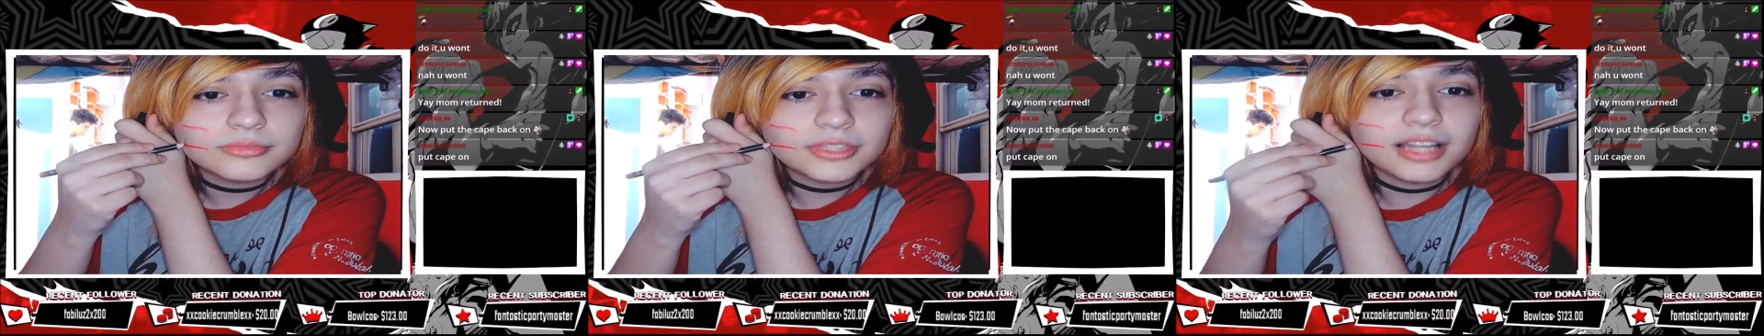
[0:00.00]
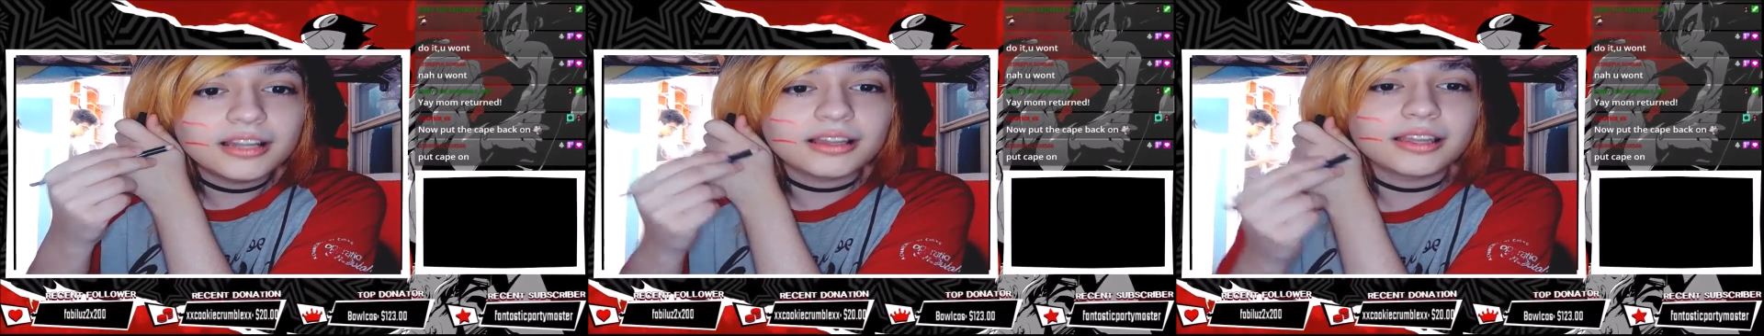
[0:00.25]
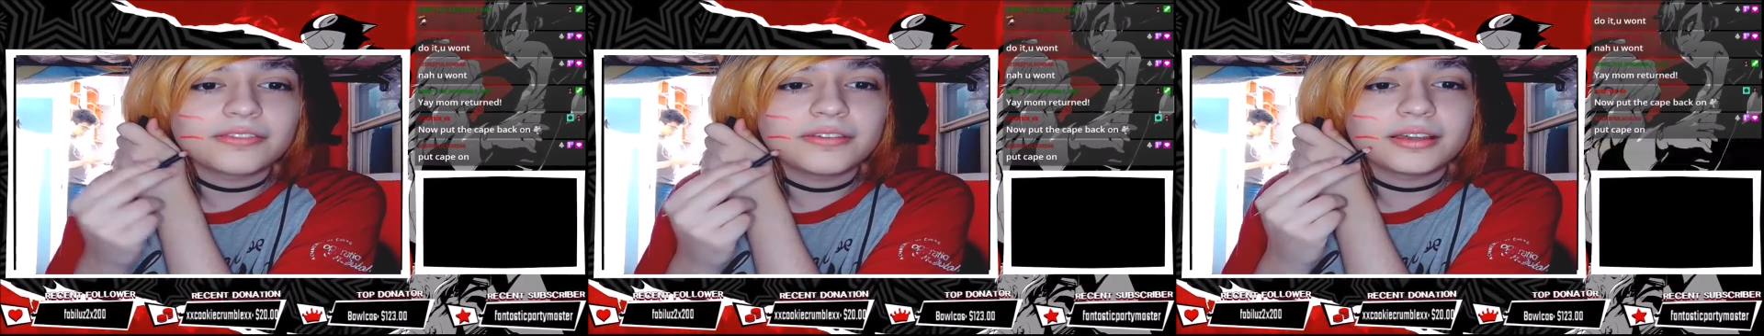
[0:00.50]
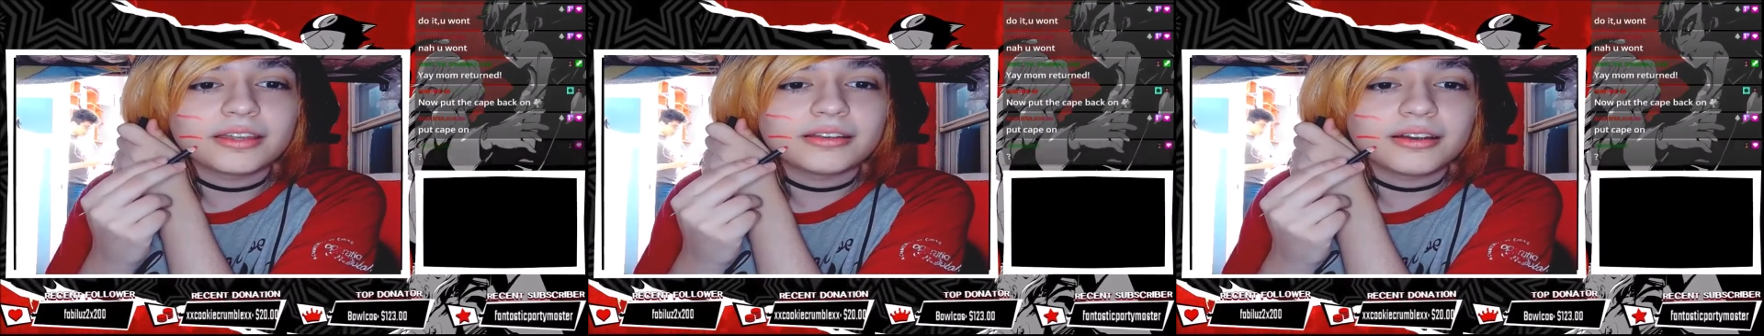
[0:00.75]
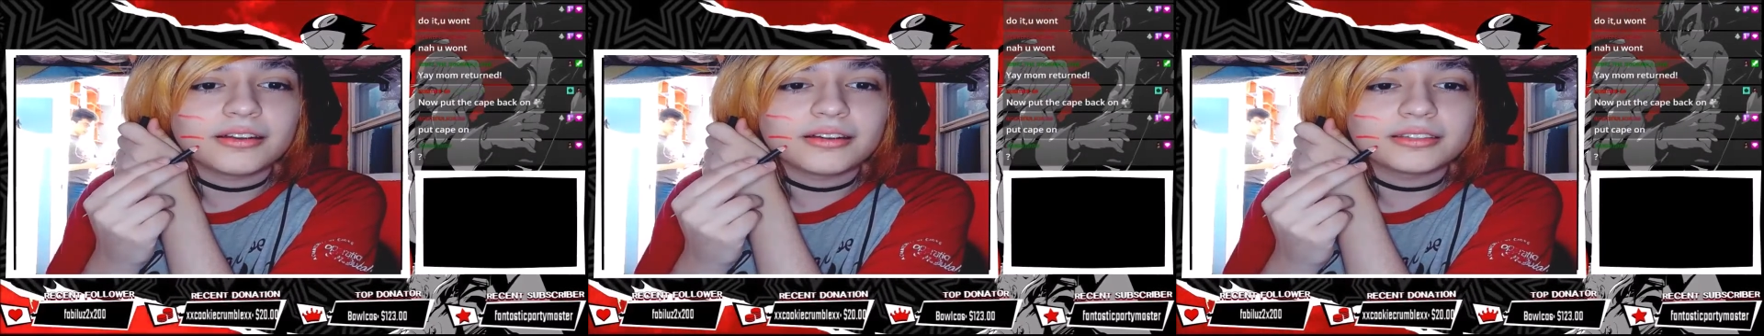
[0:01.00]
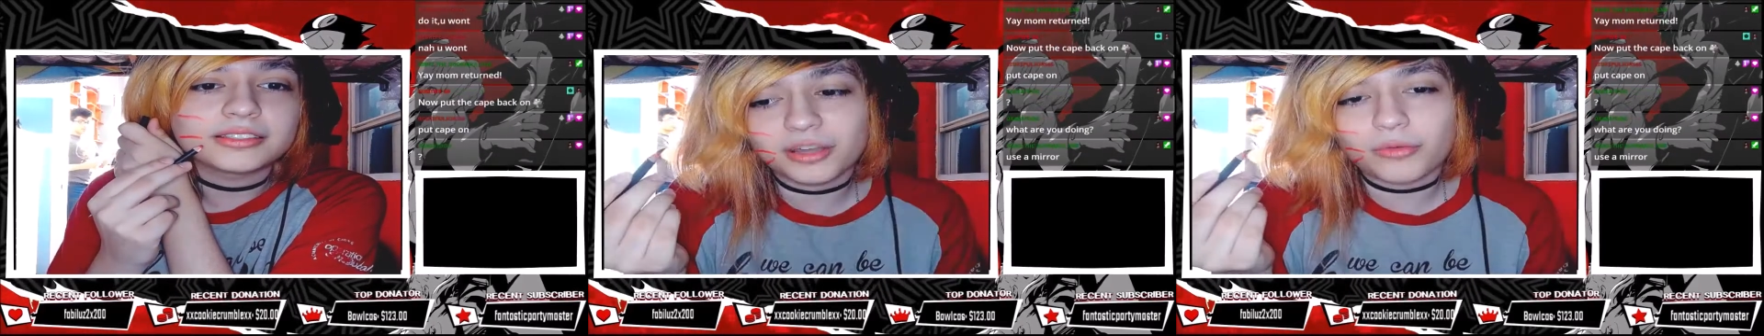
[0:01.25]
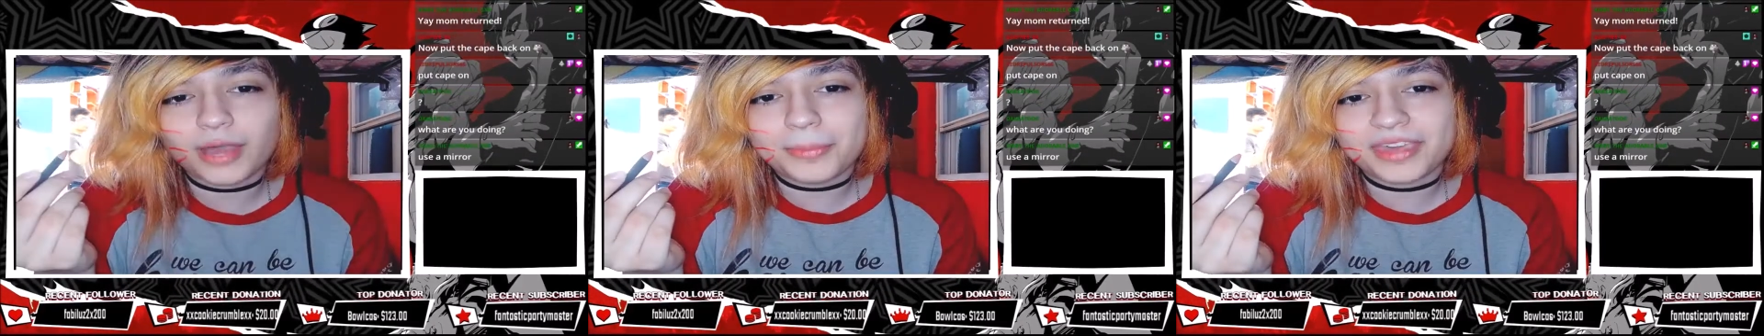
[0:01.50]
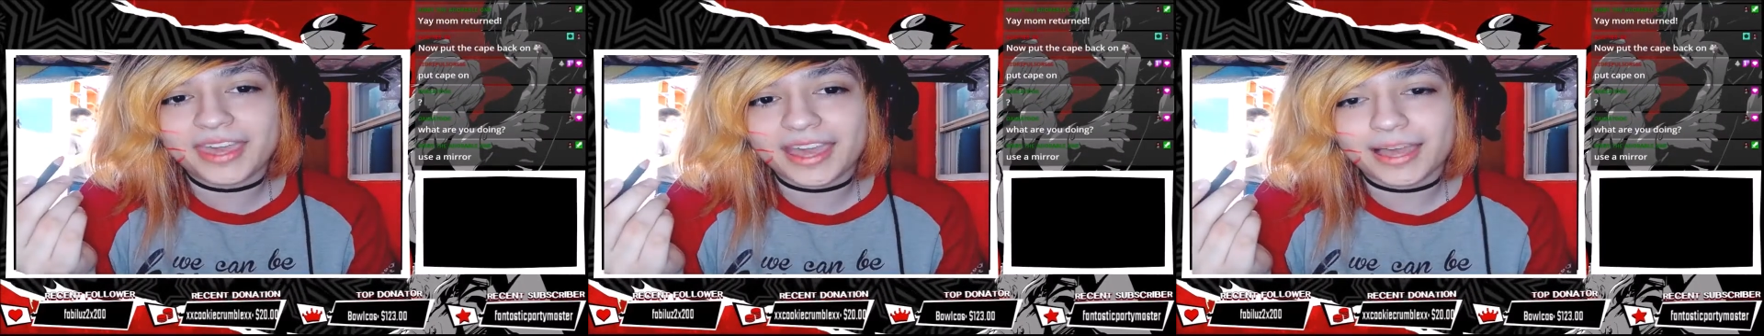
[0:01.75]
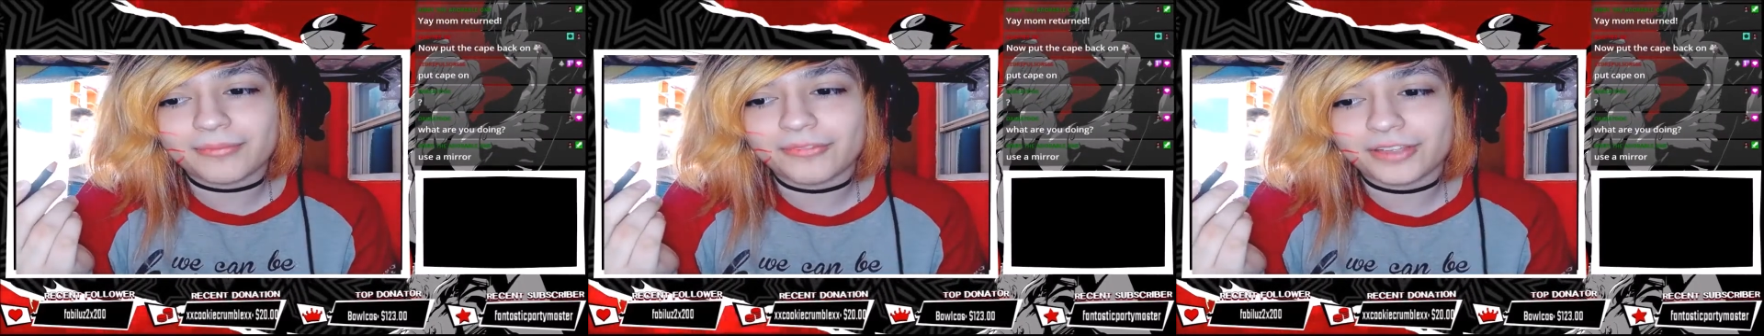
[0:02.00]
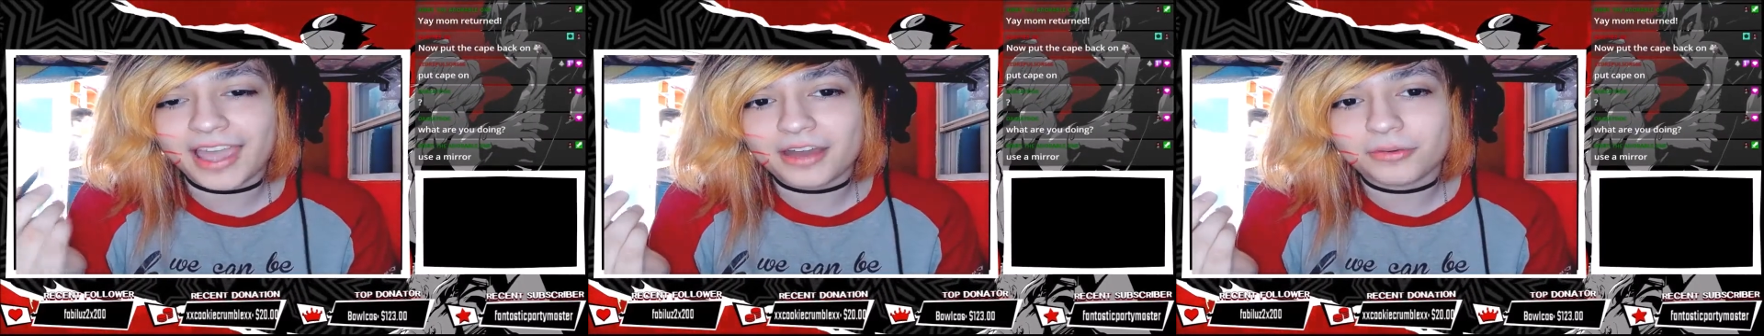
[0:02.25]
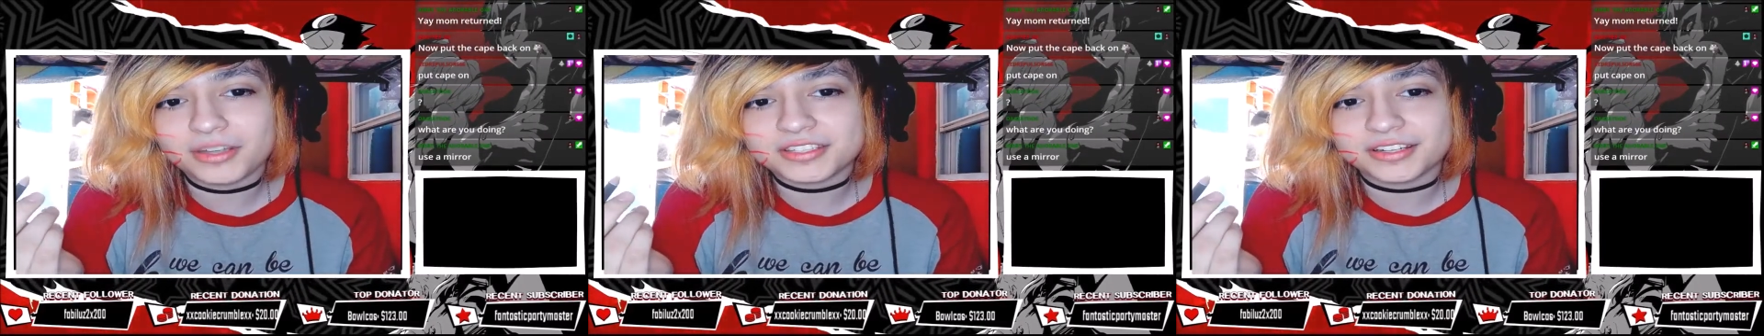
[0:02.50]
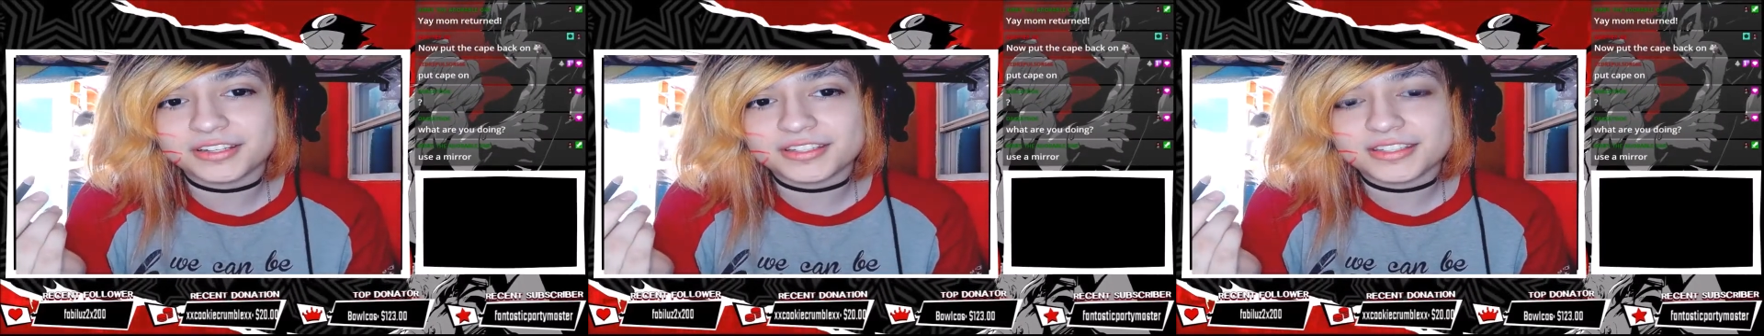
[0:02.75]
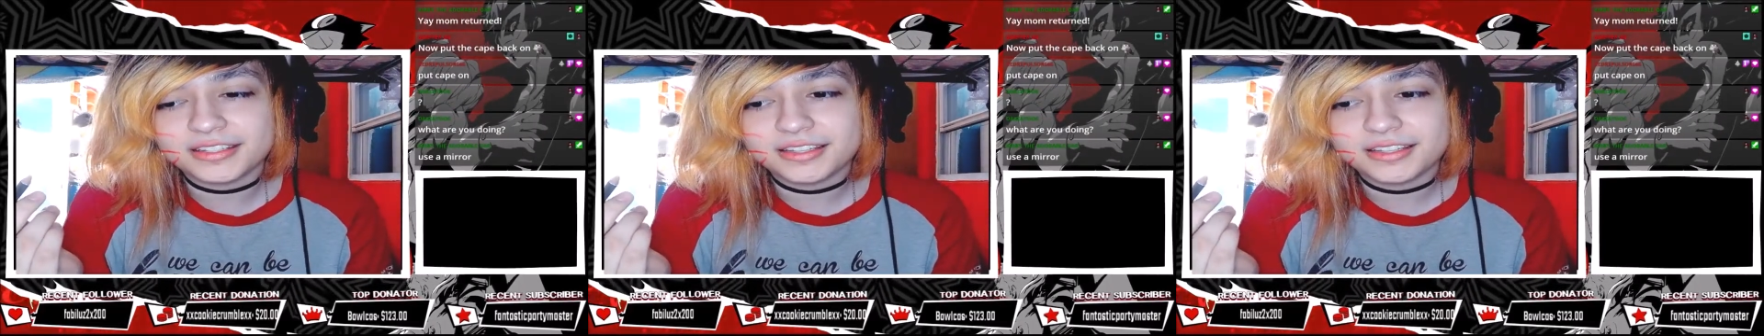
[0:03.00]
I look like fucking Naruto. Webcam! Cat whiskers!